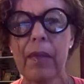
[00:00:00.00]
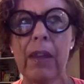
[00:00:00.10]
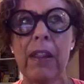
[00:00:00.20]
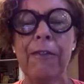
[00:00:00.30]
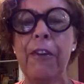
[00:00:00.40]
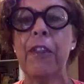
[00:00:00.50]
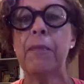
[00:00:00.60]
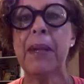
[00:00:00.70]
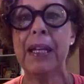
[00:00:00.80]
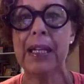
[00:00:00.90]
They feel they'd
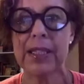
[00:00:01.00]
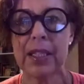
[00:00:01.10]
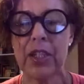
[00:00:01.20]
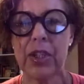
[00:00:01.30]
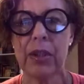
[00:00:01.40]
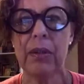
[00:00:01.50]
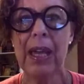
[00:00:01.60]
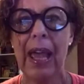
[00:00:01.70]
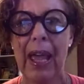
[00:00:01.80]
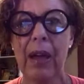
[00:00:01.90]
be listened to,
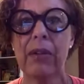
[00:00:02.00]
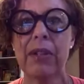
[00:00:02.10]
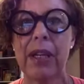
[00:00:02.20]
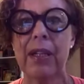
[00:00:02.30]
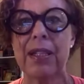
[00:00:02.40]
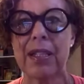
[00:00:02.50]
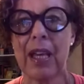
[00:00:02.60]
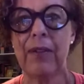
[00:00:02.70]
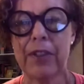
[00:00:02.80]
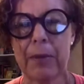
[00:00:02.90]
held in a
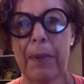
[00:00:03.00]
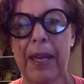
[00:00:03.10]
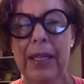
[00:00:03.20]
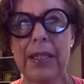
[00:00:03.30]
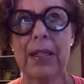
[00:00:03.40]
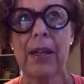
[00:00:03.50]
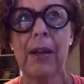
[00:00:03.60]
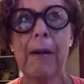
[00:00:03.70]
safe space,